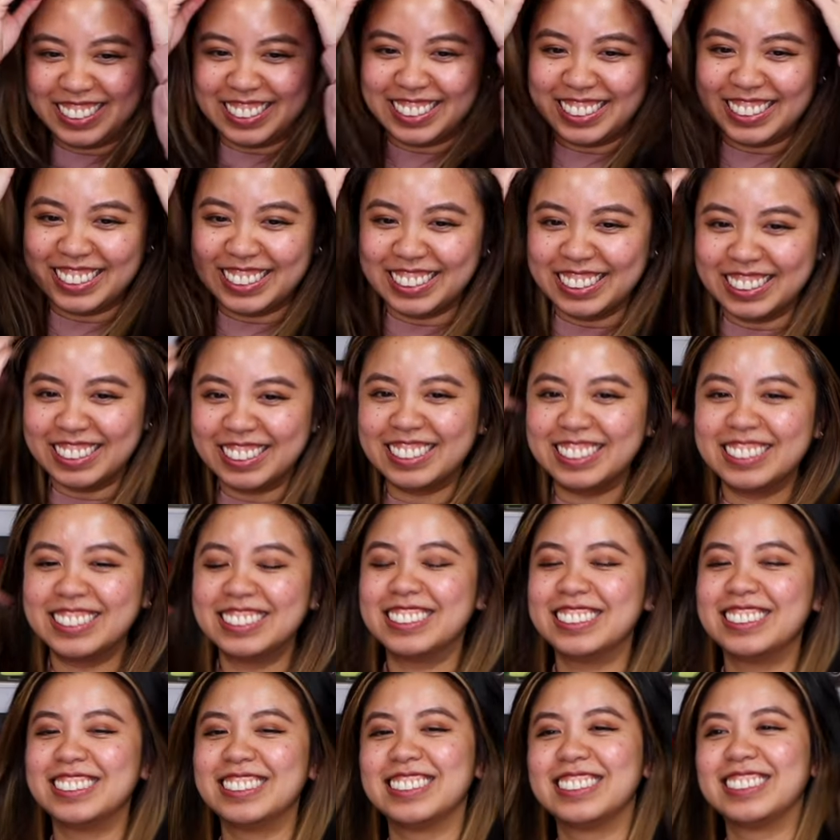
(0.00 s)

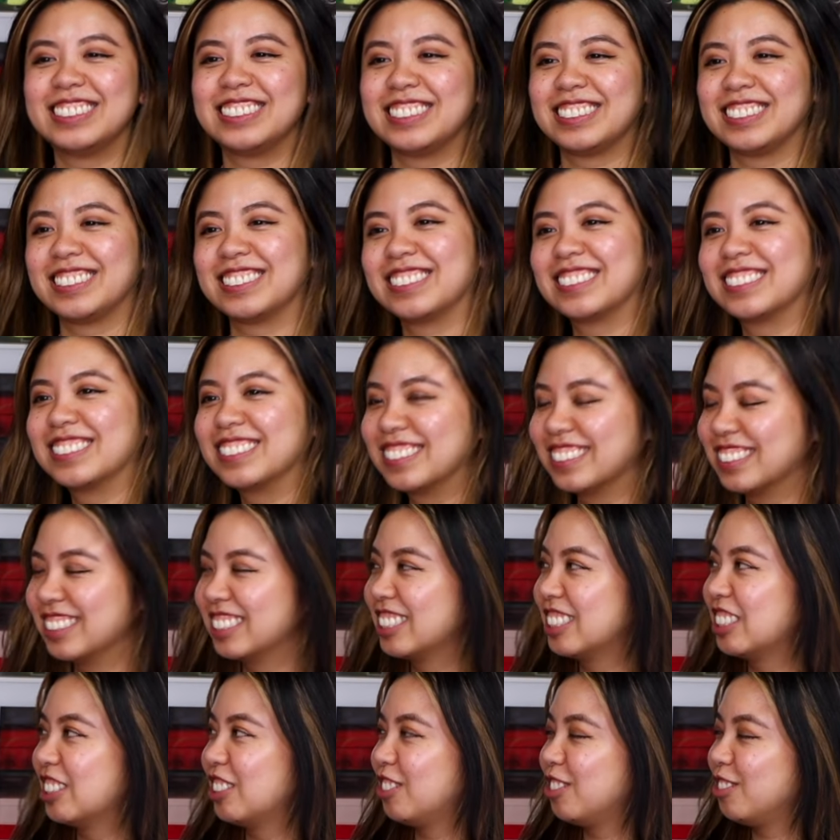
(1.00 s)

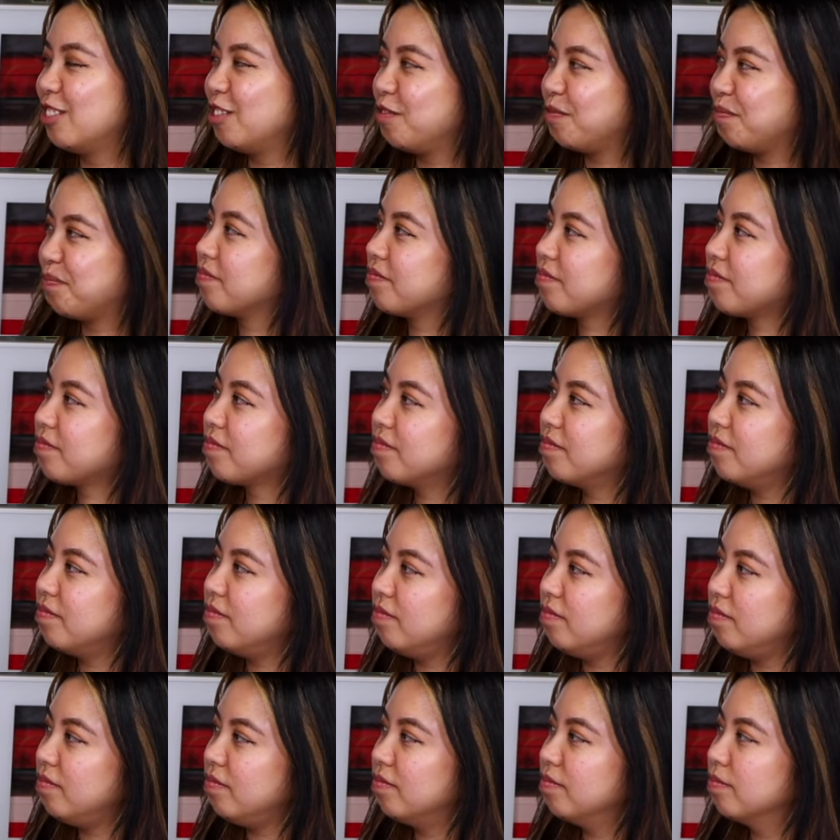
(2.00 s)

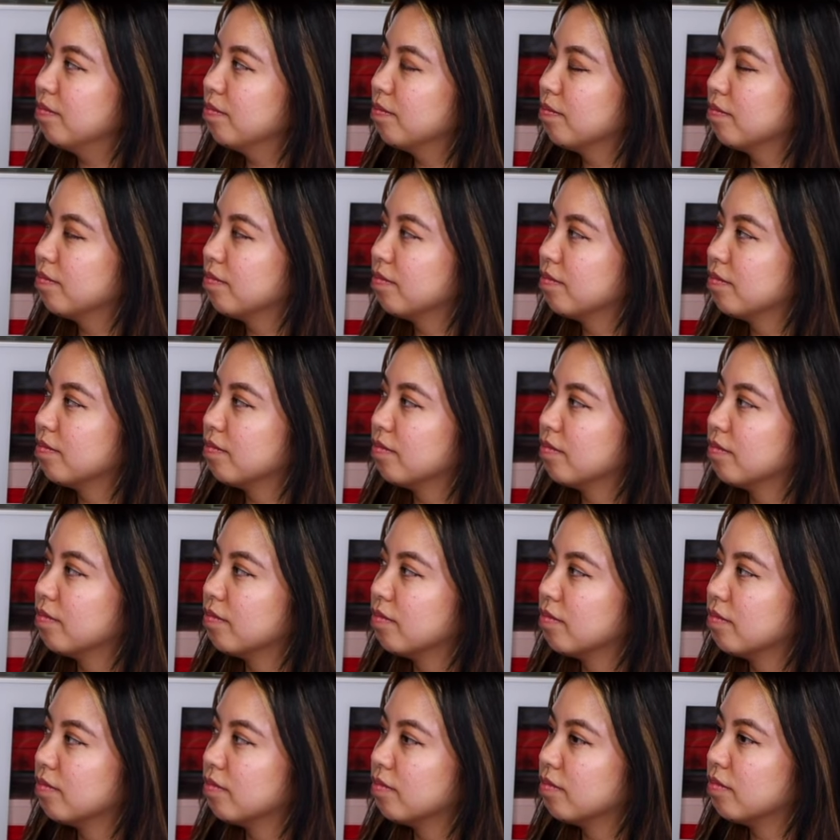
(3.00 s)

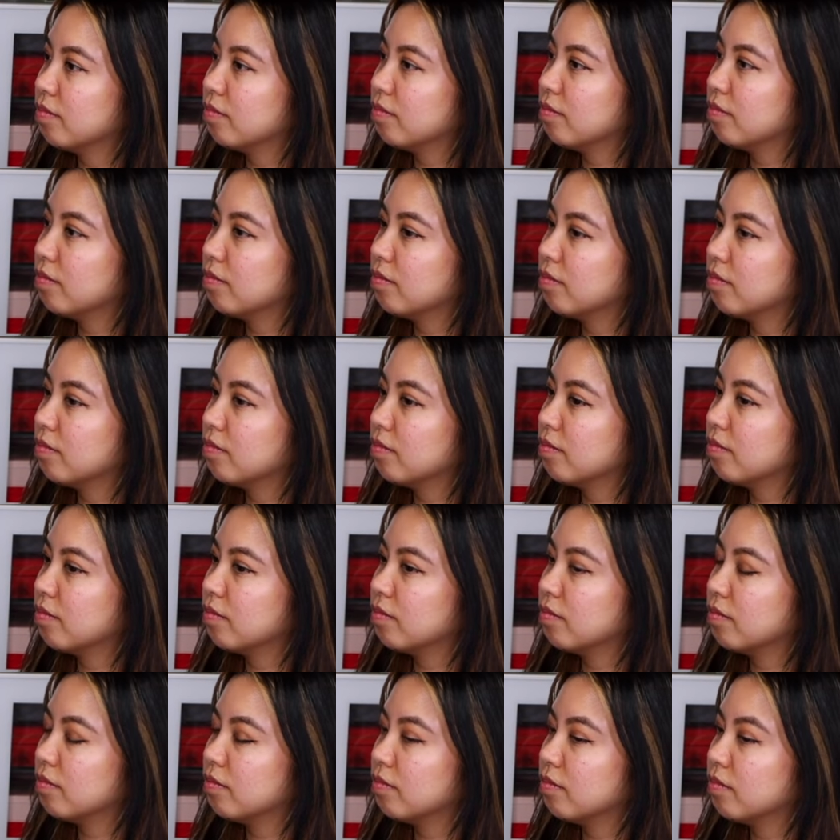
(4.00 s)

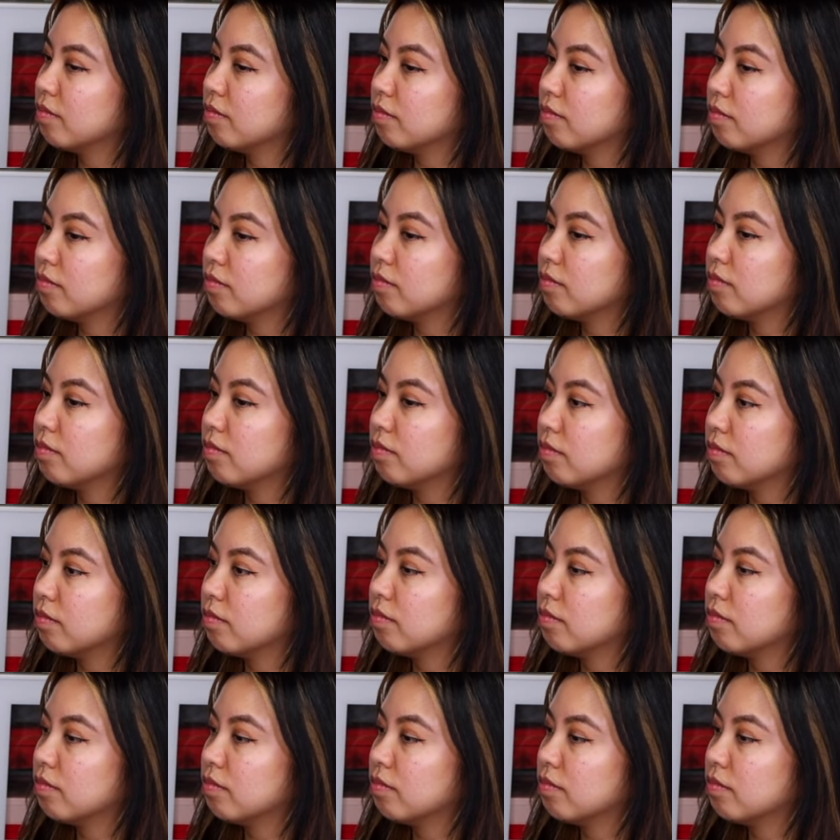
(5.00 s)
(silent)